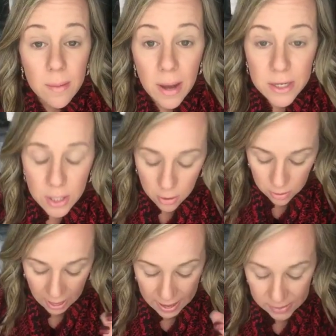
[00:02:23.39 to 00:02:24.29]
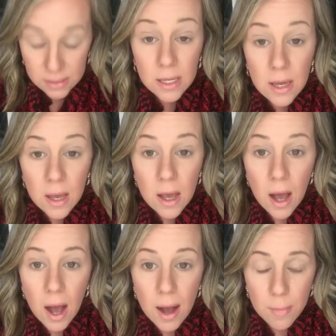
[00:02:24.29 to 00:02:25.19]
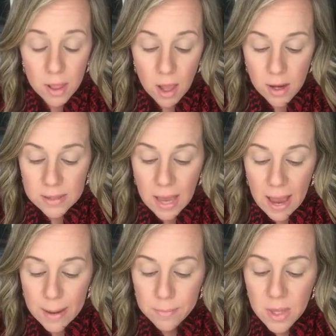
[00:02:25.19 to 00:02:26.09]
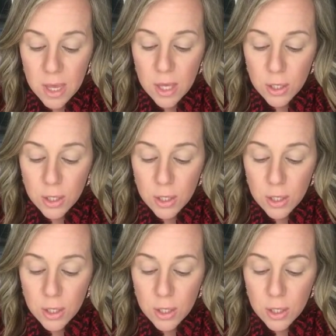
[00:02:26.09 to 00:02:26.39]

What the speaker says: eyeshadow last a long time.